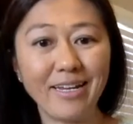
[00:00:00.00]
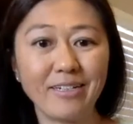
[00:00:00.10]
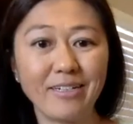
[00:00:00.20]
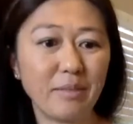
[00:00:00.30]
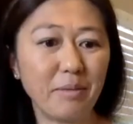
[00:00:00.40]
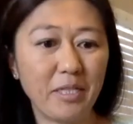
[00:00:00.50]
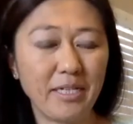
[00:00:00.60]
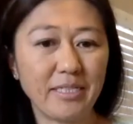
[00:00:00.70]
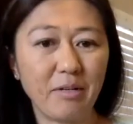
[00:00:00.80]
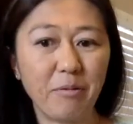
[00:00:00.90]
are some of the
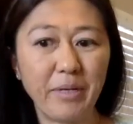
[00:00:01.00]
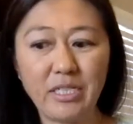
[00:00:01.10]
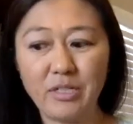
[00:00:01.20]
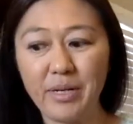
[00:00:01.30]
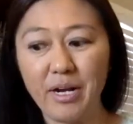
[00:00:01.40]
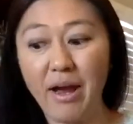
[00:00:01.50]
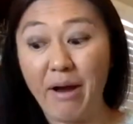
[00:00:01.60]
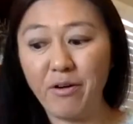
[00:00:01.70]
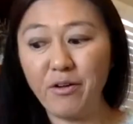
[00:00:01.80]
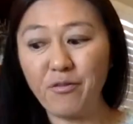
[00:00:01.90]
things that we do in
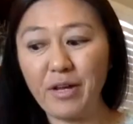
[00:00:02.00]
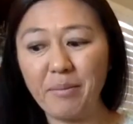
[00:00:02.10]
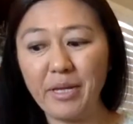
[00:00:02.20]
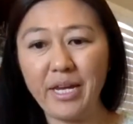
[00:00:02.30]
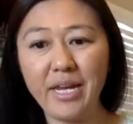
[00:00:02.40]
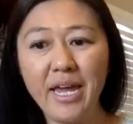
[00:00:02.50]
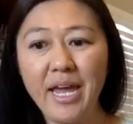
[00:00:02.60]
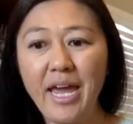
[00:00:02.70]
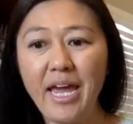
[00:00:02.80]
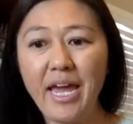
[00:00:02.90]
our family.
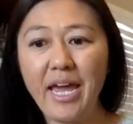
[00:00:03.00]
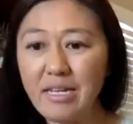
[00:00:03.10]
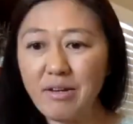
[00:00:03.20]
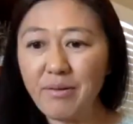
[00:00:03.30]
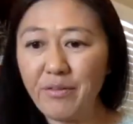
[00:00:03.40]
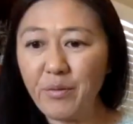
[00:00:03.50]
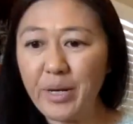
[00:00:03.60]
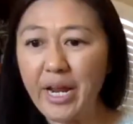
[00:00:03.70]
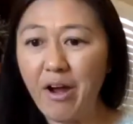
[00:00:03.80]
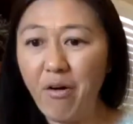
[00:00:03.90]
And thank you, everyone
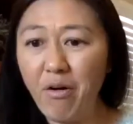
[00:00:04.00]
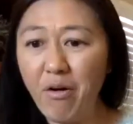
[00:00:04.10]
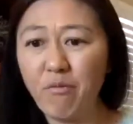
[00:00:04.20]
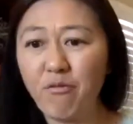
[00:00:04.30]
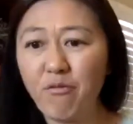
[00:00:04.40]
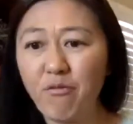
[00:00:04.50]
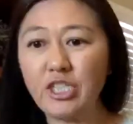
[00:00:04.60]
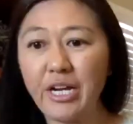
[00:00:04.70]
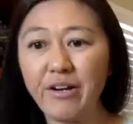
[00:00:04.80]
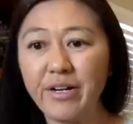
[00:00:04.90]
at home, for
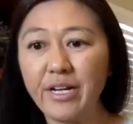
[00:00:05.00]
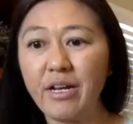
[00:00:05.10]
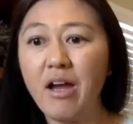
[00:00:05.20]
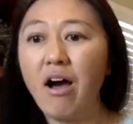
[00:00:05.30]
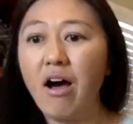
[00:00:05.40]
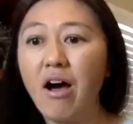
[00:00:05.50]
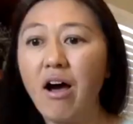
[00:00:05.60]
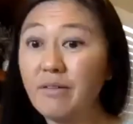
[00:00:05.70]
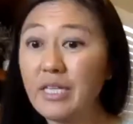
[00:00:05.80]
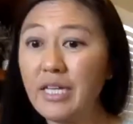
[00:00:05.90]
sharing all
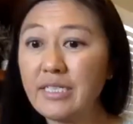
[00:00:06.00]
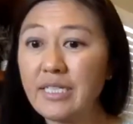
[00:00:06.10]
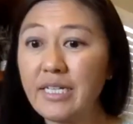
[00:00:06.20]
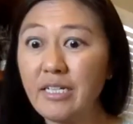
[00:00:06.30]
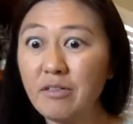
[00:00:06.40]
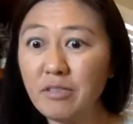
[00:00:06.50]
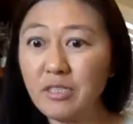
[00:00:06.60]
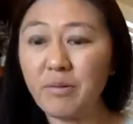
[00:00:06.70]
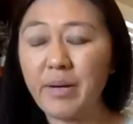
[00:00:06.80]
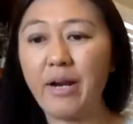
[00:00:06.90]
of the things that you
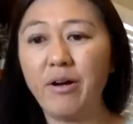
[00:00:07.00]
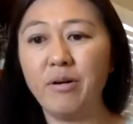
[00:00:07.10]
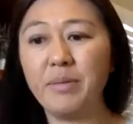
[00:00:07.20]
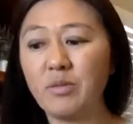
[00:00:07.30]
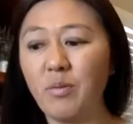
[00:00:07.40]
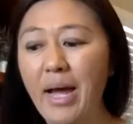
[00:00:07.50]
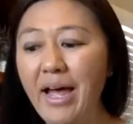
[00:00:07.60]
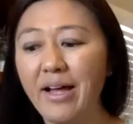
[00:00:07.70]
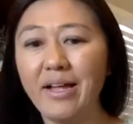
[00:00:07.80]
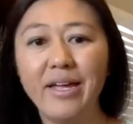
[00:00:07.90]
do at home as
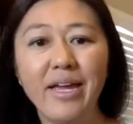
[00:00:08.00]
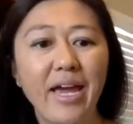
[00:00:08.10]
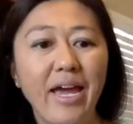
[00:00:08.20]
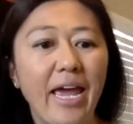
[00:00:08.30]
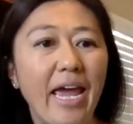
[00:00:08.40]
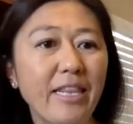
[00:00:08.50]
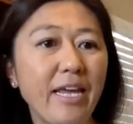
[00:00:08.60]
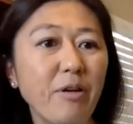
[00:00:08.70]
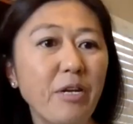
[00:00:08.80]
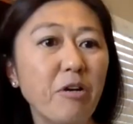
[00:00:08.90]
well. And
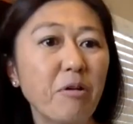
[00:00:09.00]
then you